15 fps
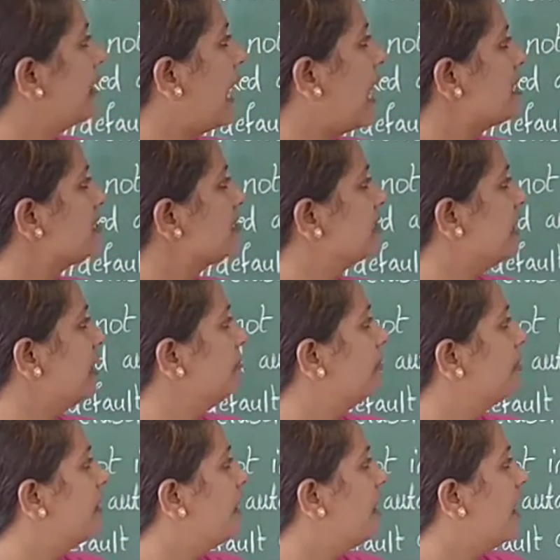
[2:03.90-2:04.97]
class name
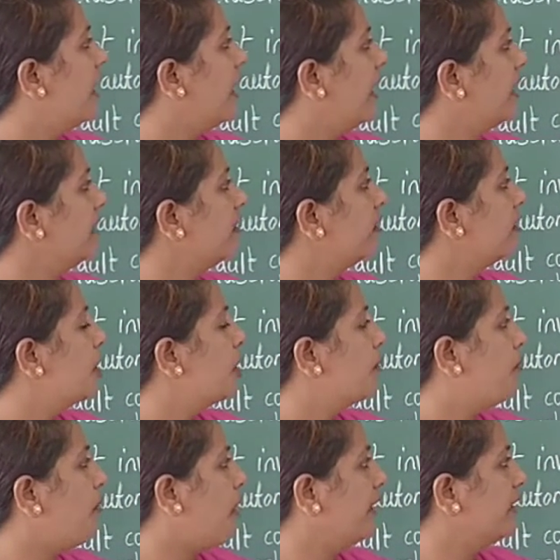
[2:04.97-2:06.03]
and
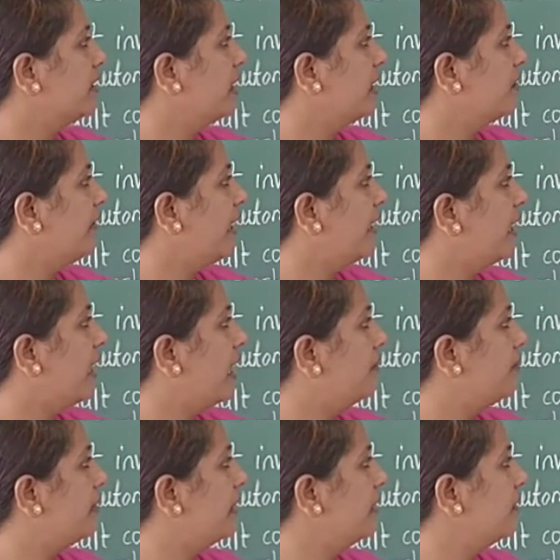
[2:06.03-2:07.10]
pointer
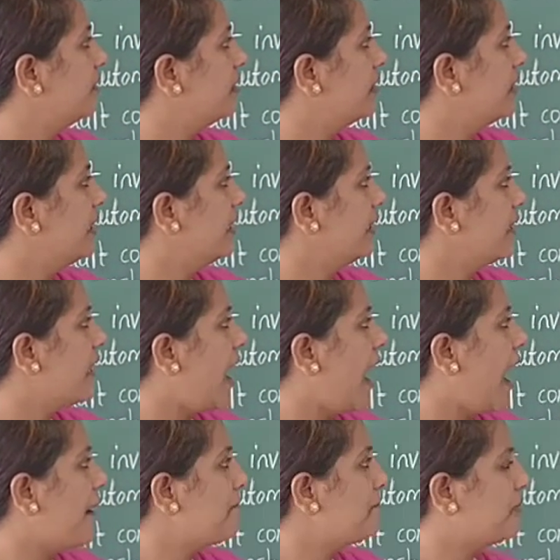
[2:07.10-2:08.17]
variable. Here
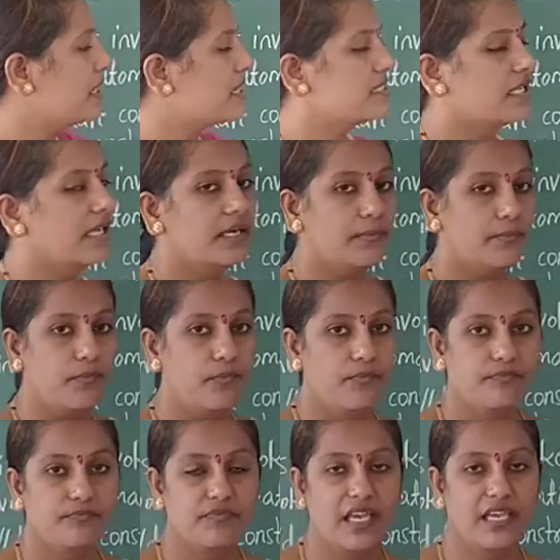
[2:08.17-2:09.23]
ampersand
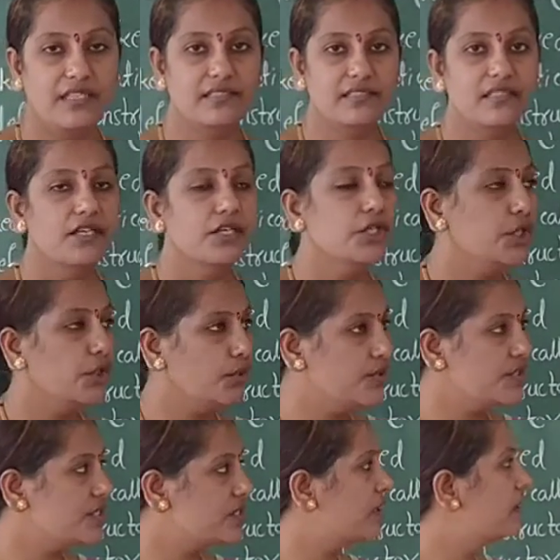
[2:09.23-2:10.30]
is
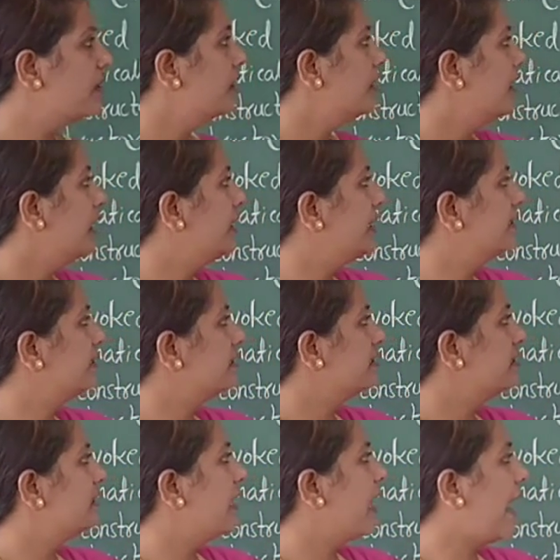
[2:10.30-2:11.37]
used. It
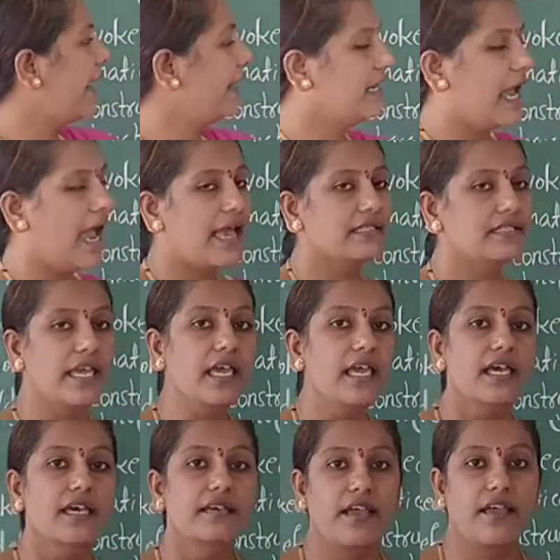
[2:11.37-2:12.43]
is act as a
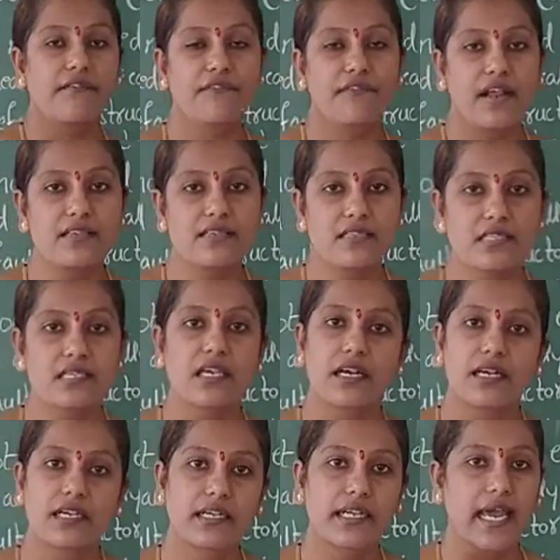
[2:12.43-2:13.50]
reference
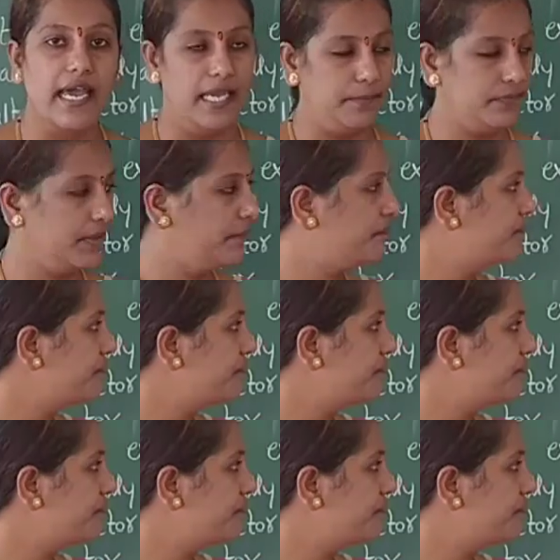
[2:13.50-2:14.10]
type.